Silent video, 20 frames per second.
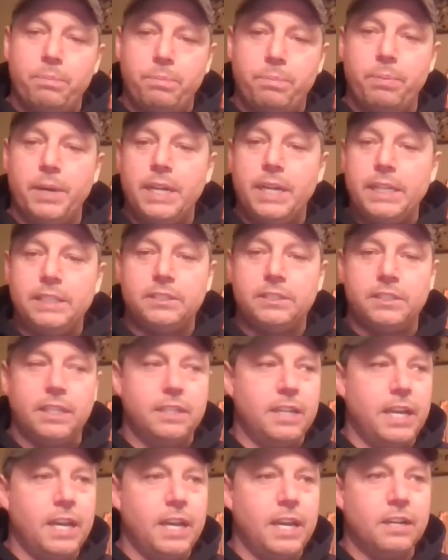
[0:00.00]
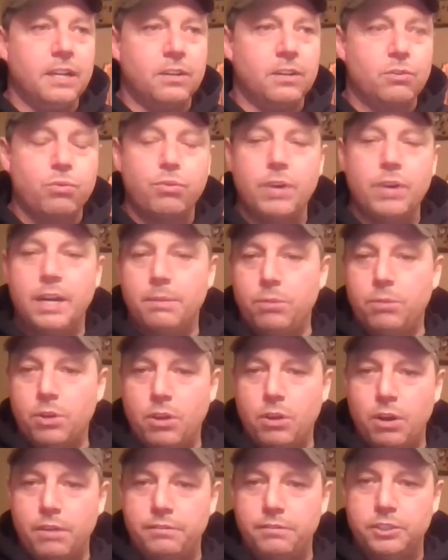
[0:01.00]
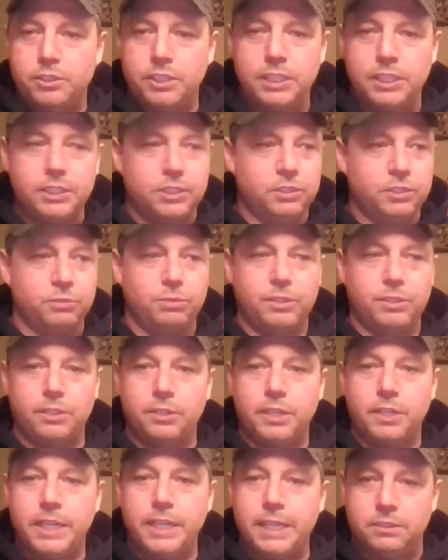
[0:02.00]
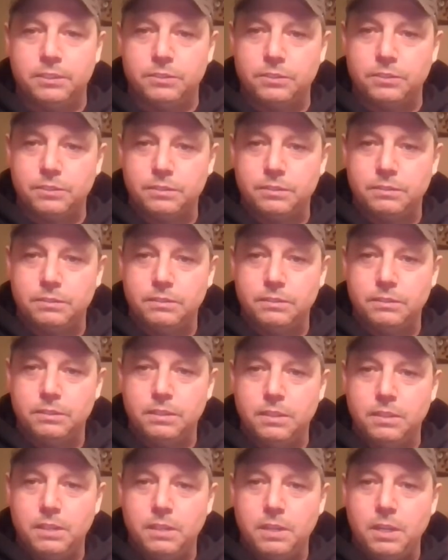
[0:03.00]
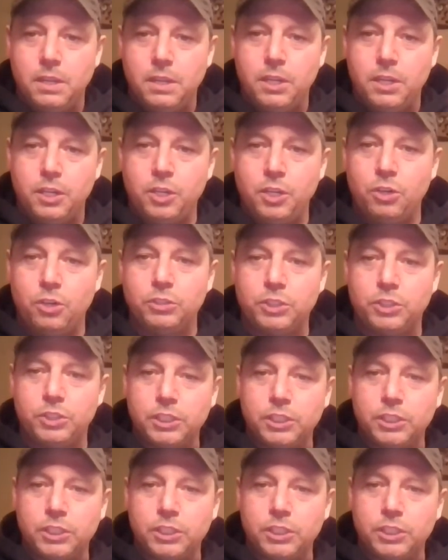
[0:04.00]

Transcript: but he said they had incredible conversations with their kids. You know, just